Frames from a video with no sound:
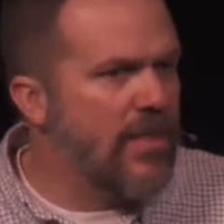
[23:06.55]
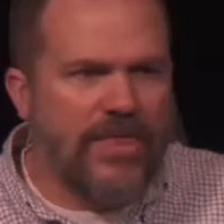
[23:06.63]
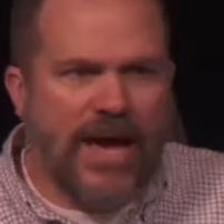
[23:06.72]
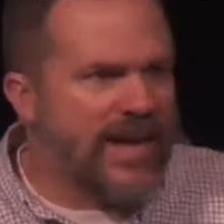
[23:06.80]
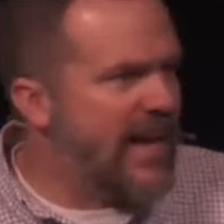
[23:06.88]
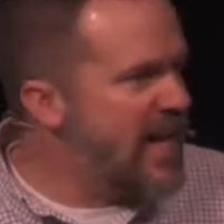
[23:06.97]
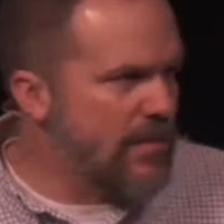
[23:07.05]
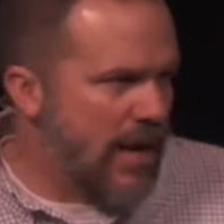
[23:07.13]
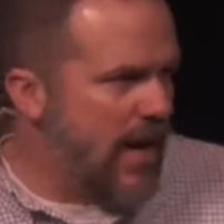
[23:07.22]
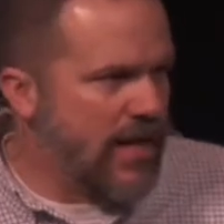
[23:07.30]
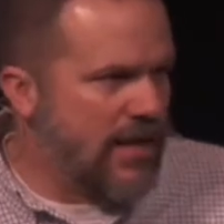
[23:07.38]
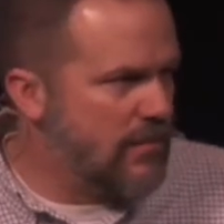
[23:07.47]
that
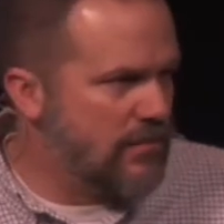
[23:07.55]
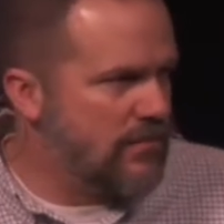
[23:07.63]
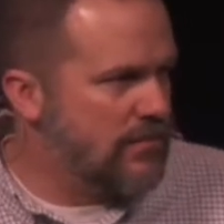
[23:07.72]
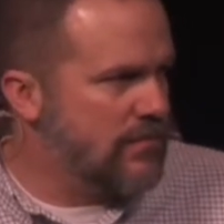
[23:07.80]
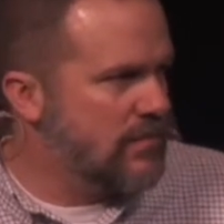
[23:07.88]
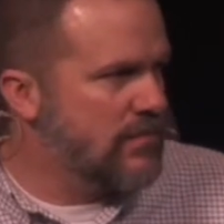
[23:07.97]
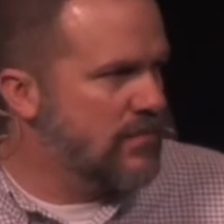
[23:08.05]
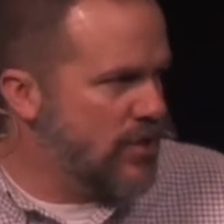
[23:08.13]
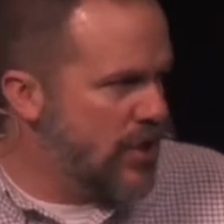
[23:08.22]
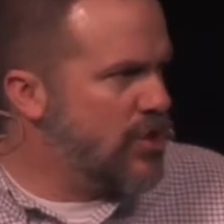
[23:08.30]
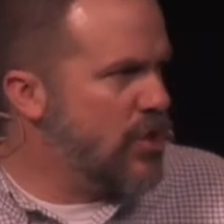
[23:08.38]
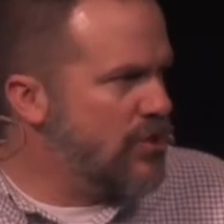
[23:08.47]
anybody
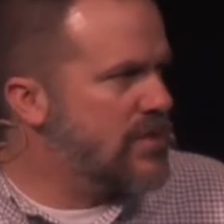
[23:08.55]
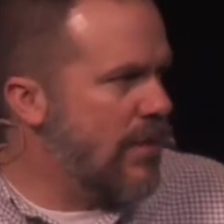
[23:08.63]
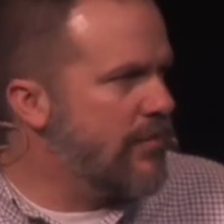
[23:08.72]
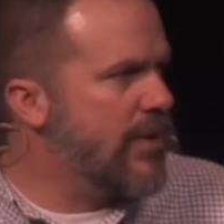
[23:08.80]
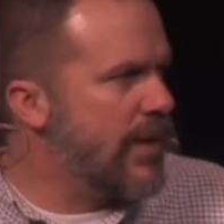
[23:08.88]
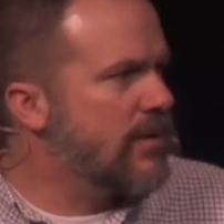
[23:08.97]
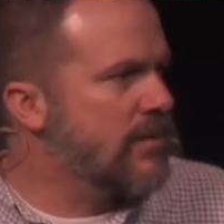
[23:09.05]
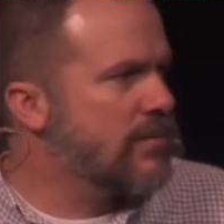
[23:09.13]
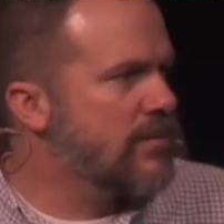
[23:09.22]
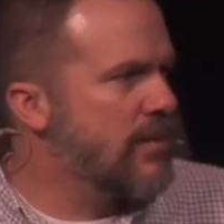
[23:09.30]
could do something.